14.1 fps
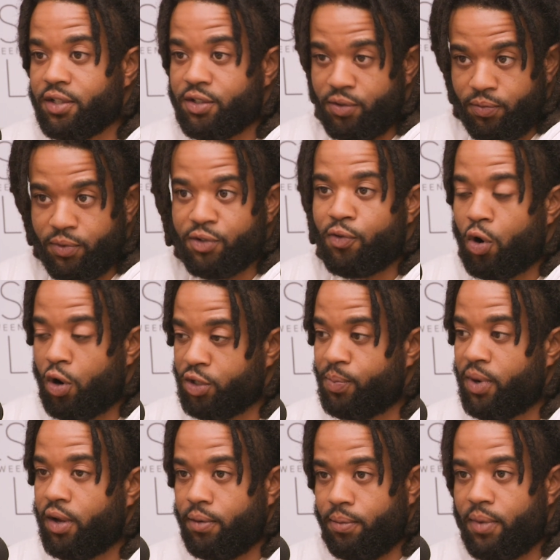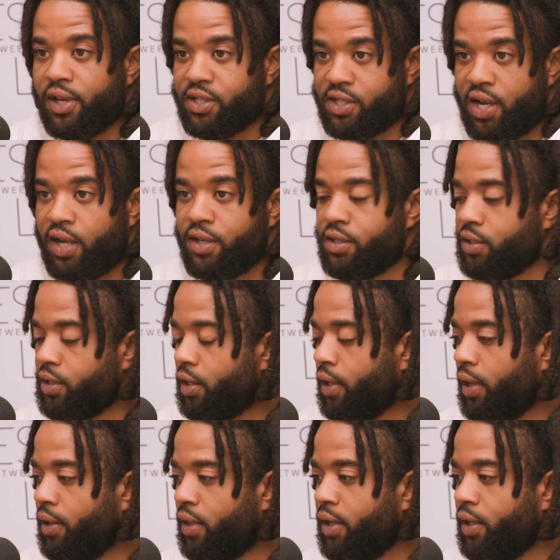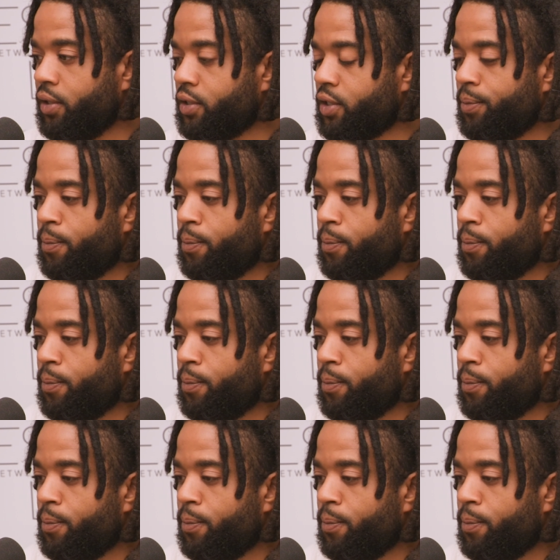like as far as my designs and stuff and things.